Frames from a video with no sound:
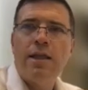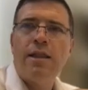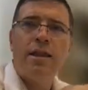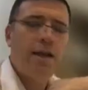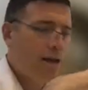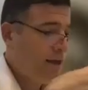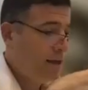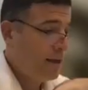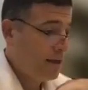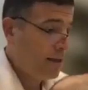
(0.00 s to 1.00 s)
Then
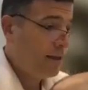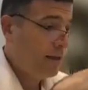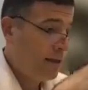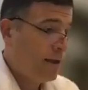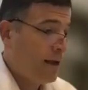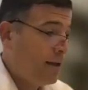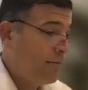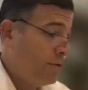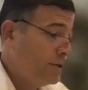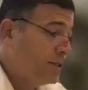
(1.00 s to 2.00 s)
I
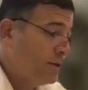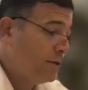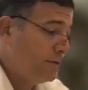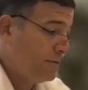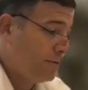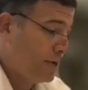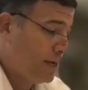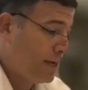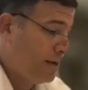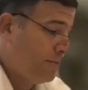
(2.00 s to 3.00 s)
am also
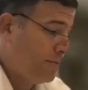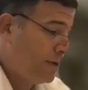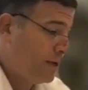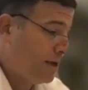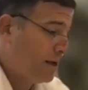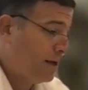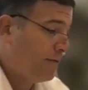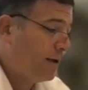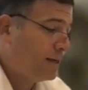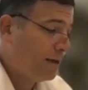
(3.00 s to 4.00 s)

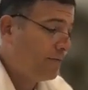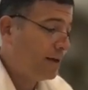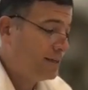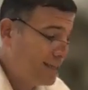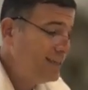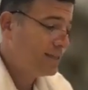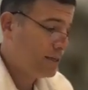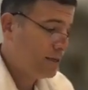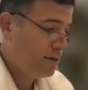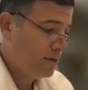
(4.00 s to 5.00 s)
if I didn't